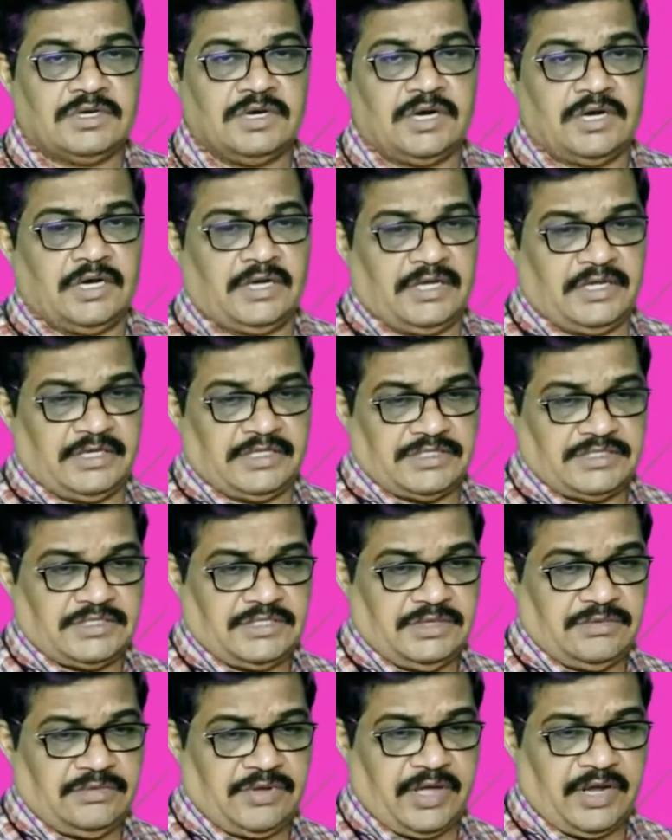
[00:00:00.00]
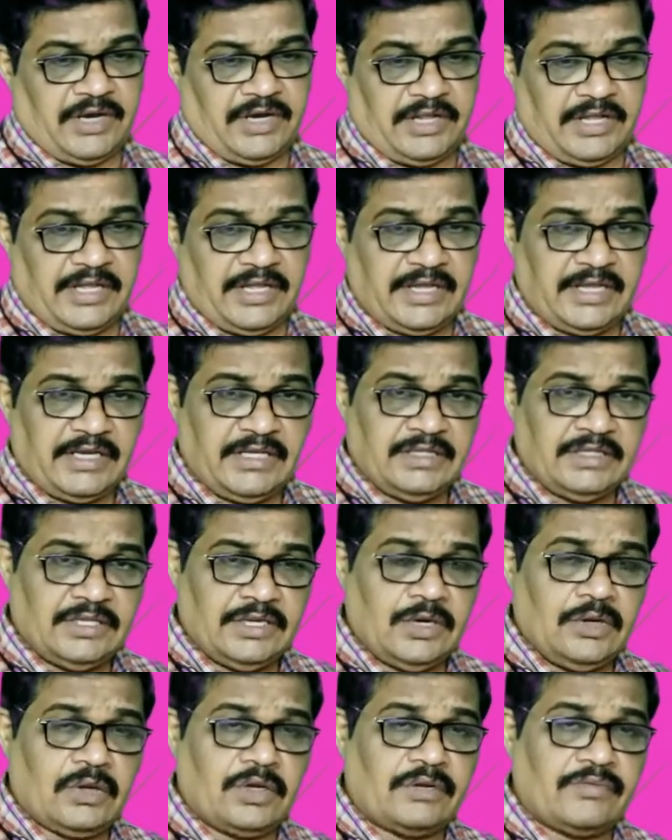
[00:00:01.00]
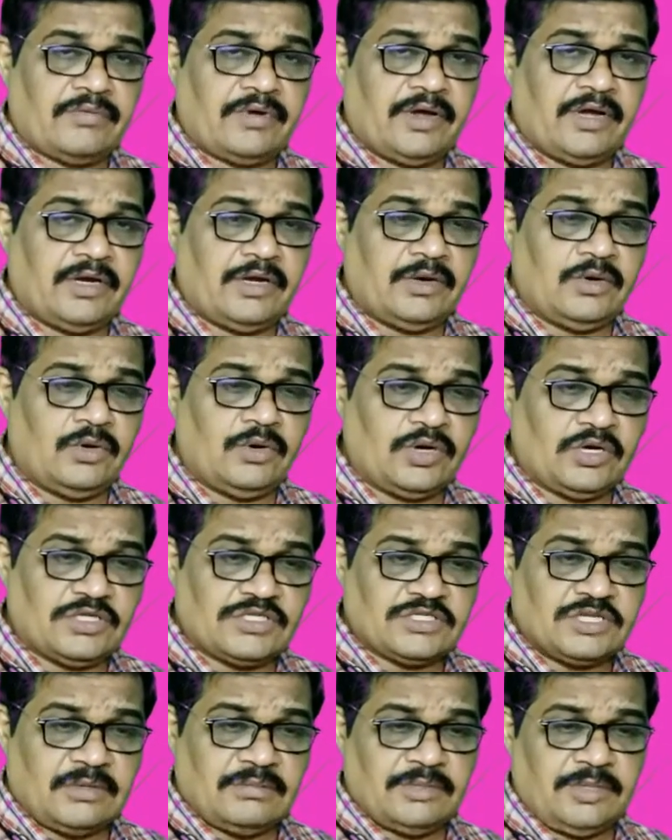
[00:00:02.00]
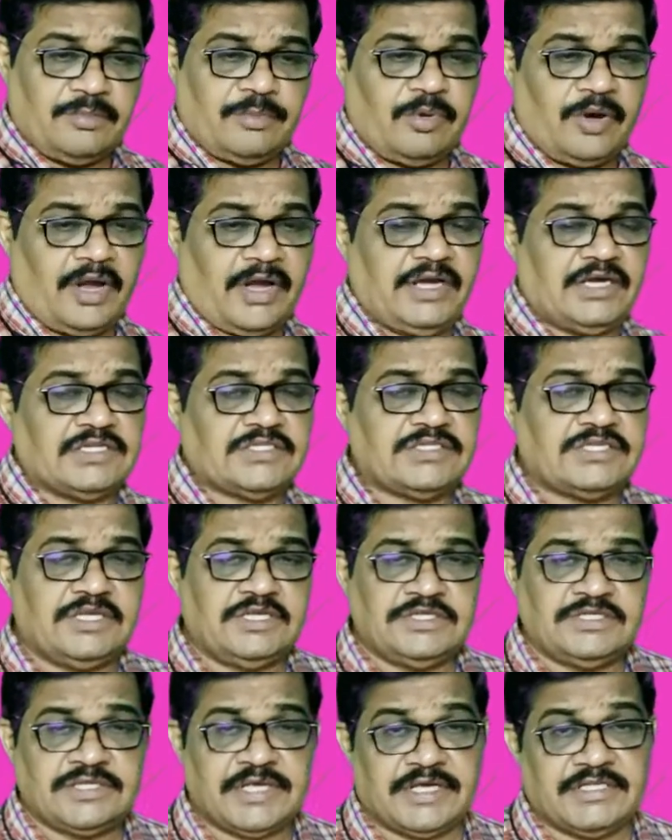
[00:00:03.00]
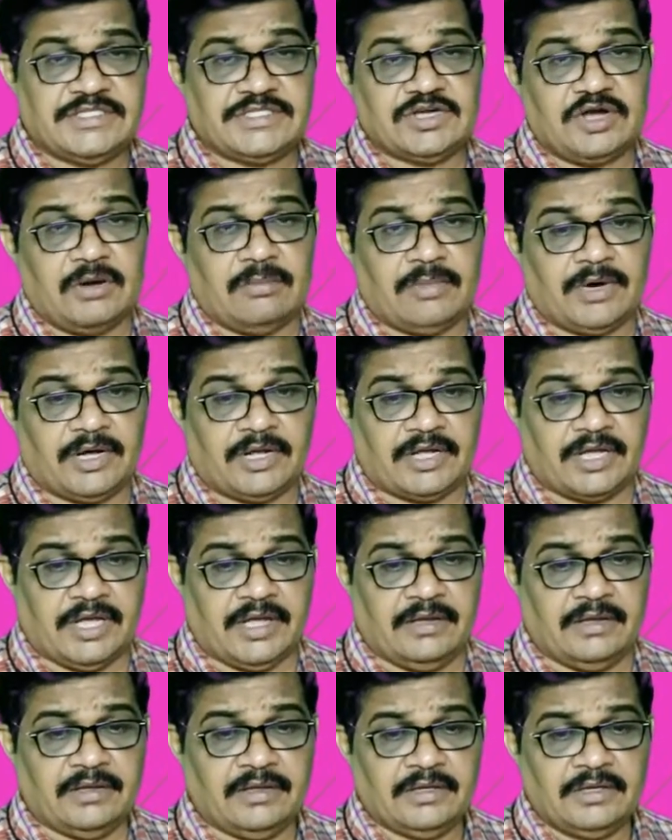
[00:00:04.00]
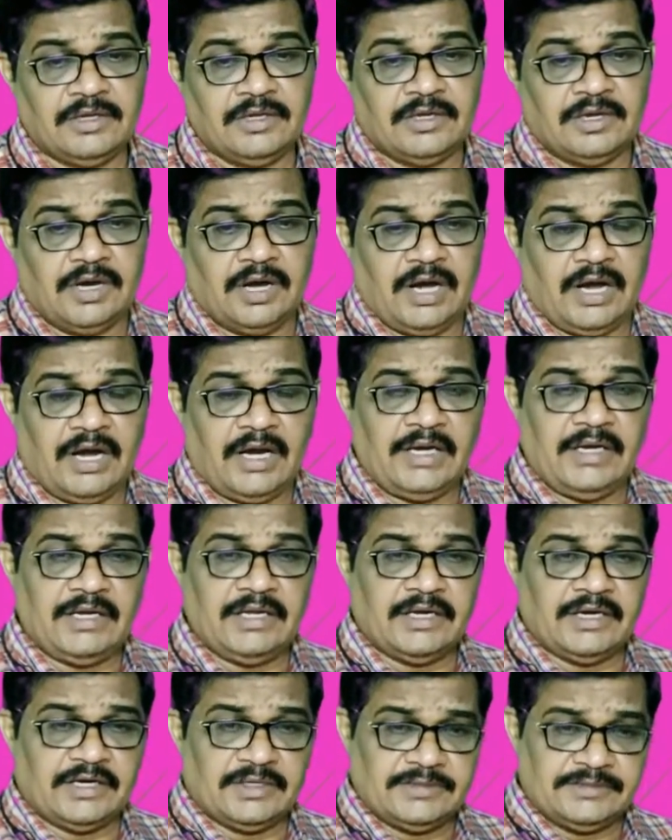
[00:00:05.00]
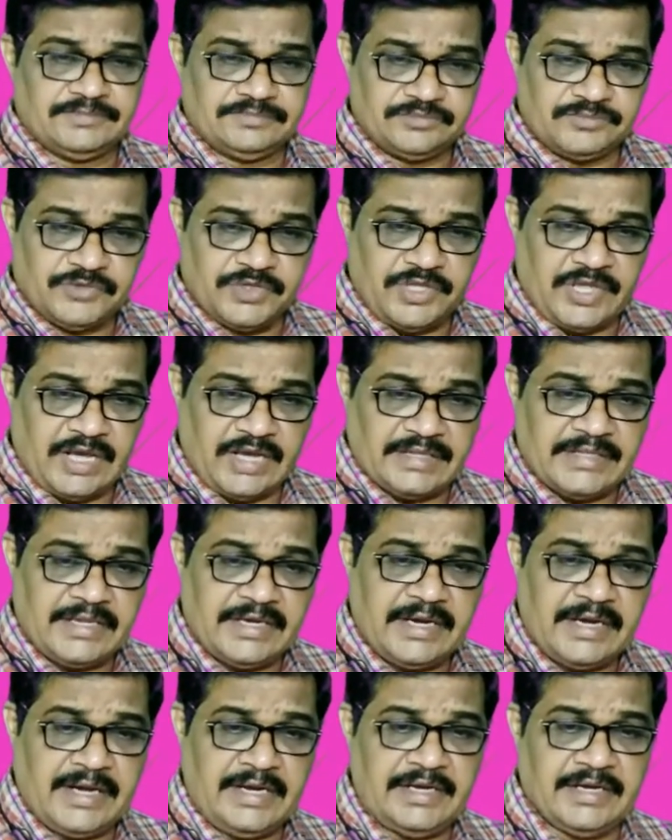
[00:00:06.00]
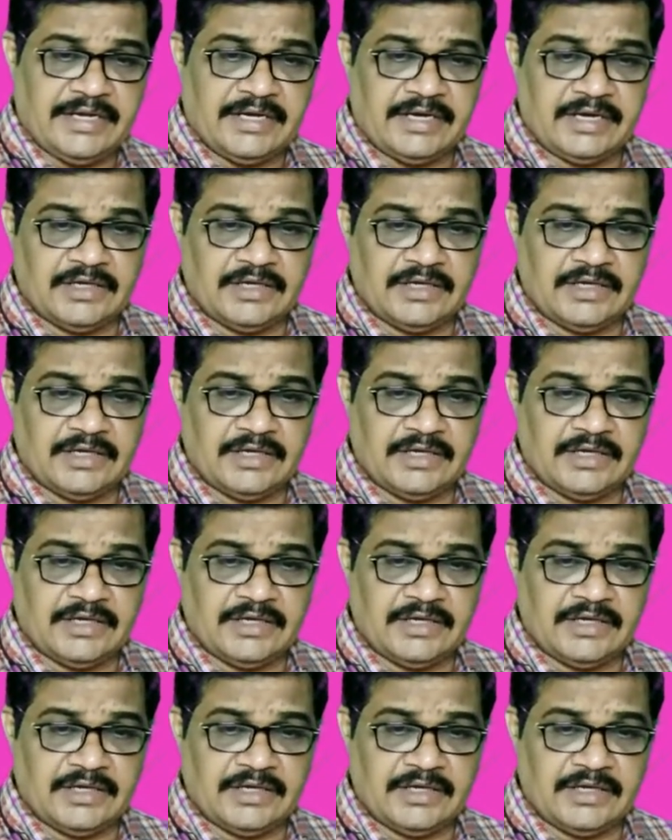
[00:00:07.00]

Here C we are taken the locus of the point C is h, k, and the other end